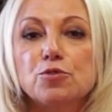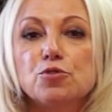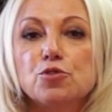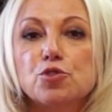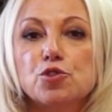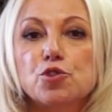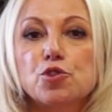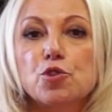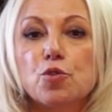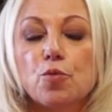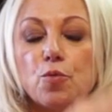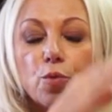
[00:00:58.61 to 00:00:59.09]
to
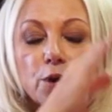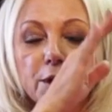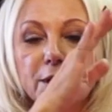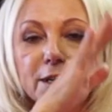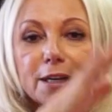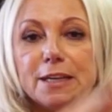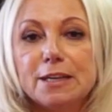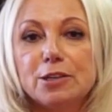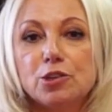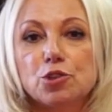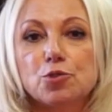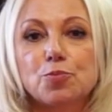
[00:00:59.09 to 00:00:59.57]
show
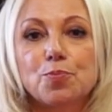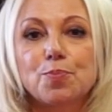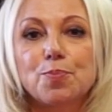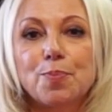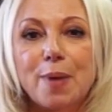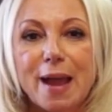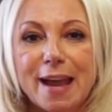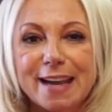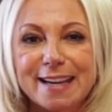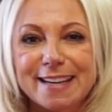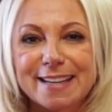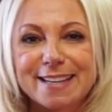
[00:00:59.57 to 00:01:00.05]
what each
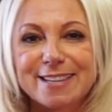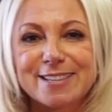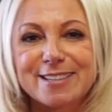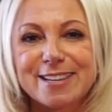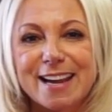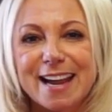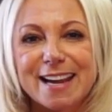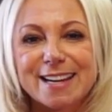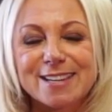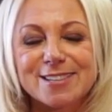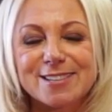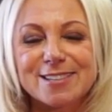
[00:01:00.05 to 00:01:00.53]
package
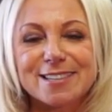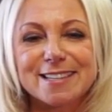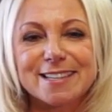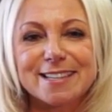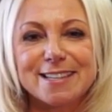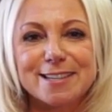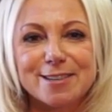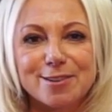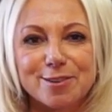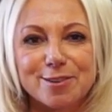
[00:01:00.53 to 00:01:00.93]
actually